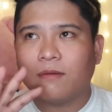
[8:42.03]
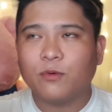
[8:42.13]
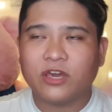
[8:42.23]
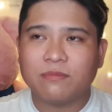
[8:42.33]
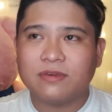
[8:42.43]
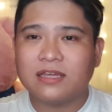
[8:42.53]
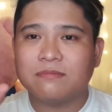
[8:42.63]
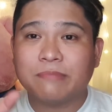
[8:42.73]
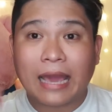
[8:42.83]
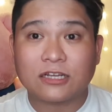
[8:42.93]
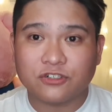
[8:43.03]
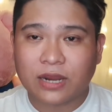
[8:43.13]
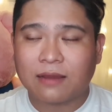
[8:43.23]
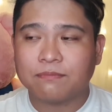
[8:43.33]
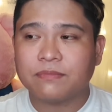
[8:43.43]
bohemian
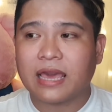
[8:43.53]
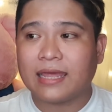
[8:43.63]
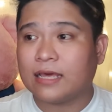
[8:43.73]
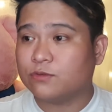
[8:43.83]
backdrop, and